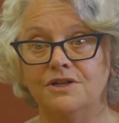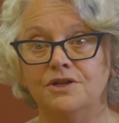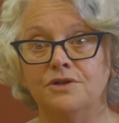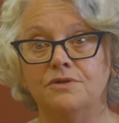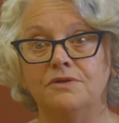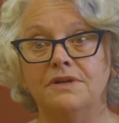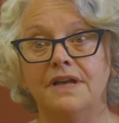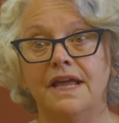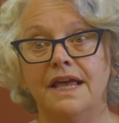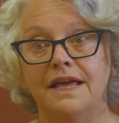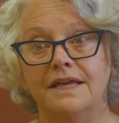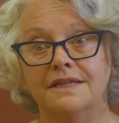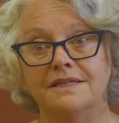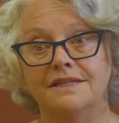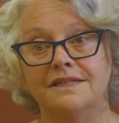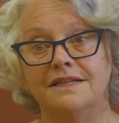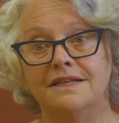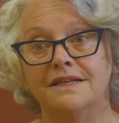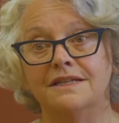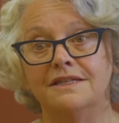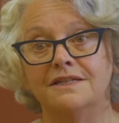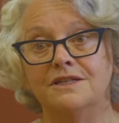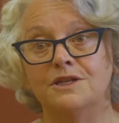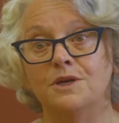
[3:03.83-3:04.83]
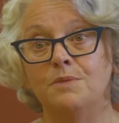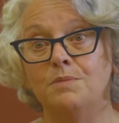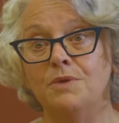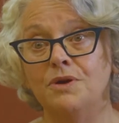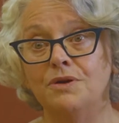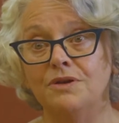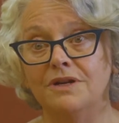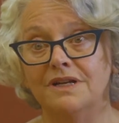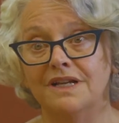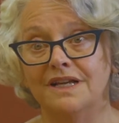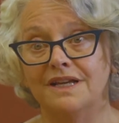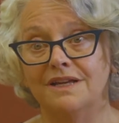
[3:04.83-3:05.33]
to enhancing its
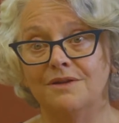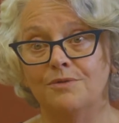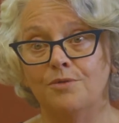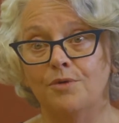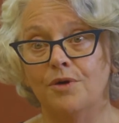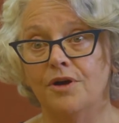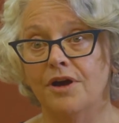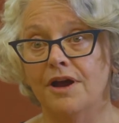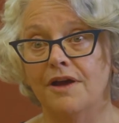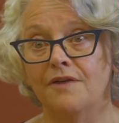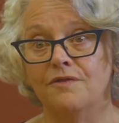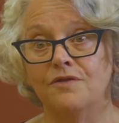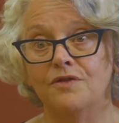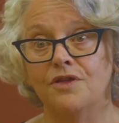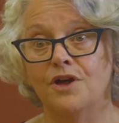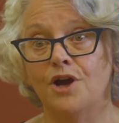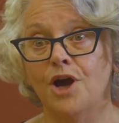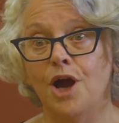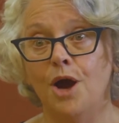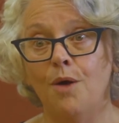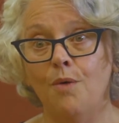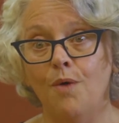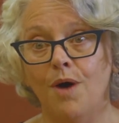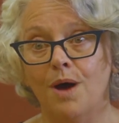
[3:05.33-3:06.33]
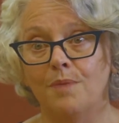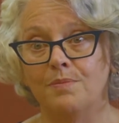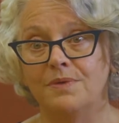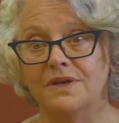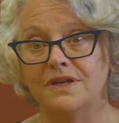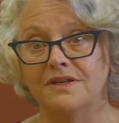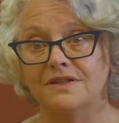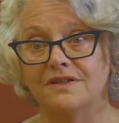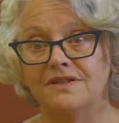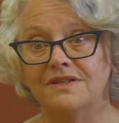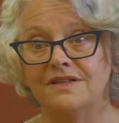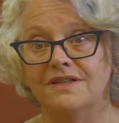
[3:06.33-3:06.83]
community wherever the co op
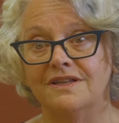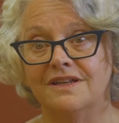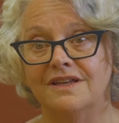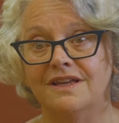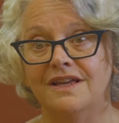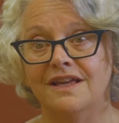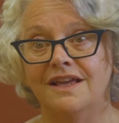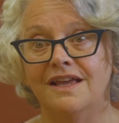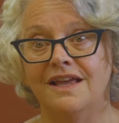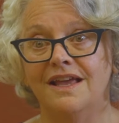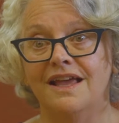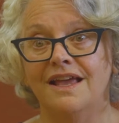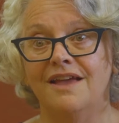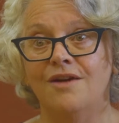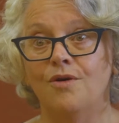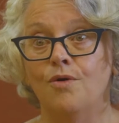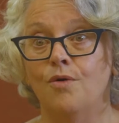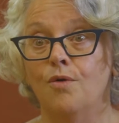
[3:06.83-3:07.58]
is, mm.